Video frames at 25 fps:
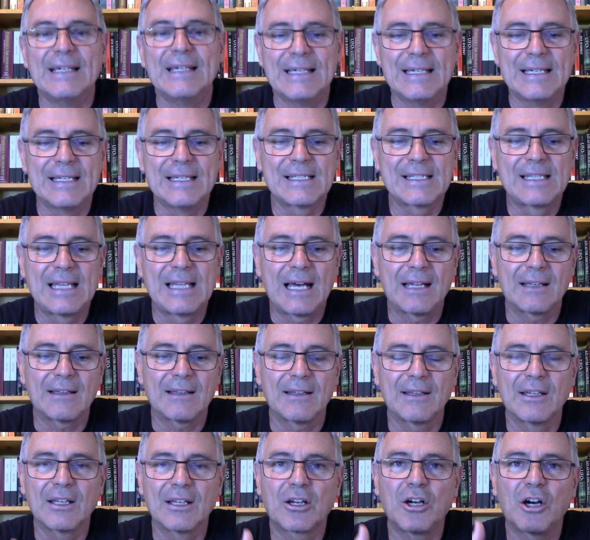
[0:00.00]
is
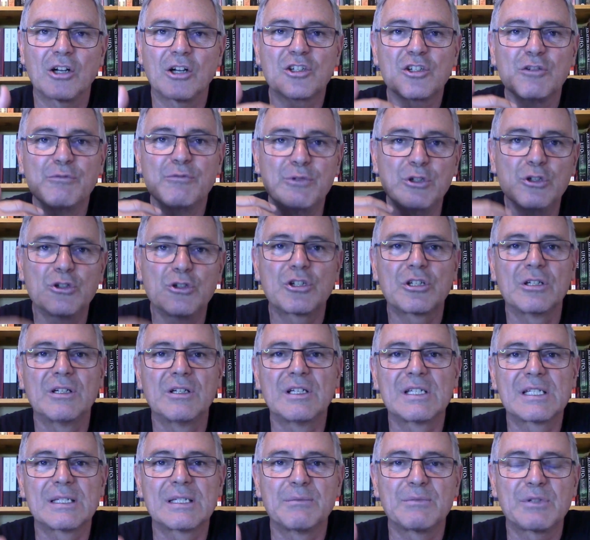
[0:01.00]
that the
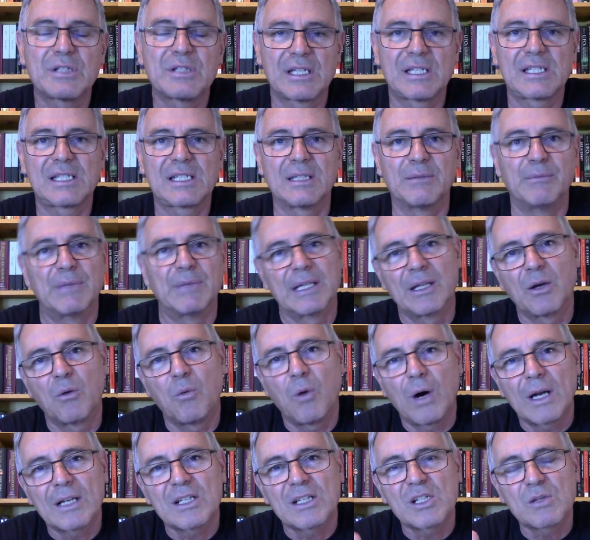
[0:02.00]
contributionism system and the
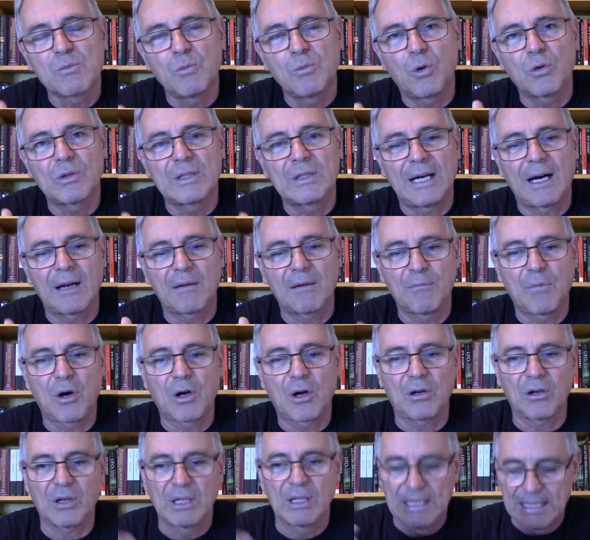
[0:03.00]
One Small Town
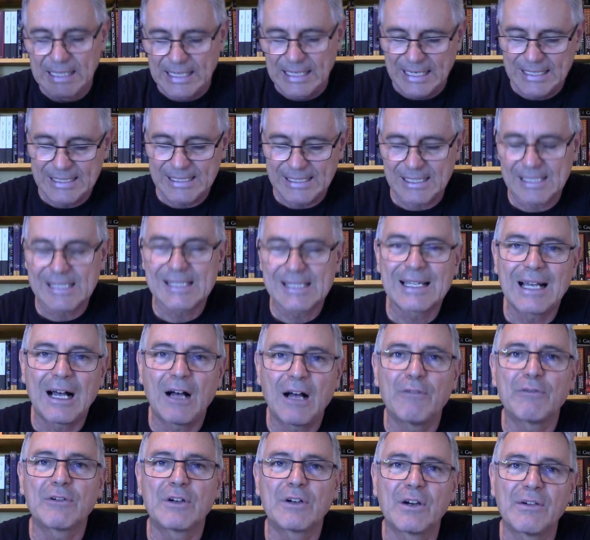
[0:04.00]
model is a
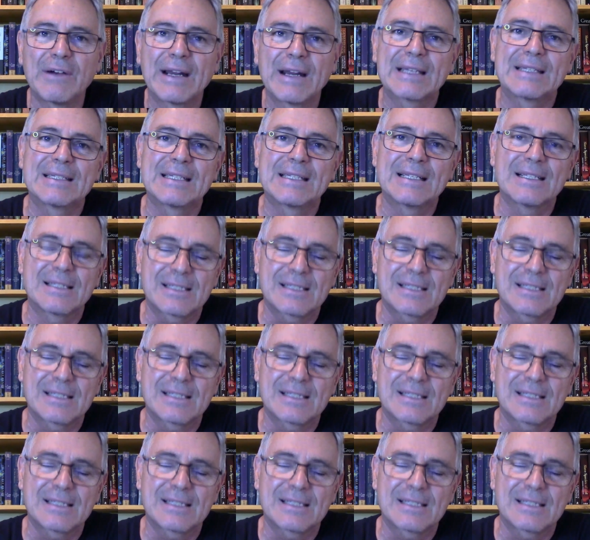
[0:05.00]
self-correcting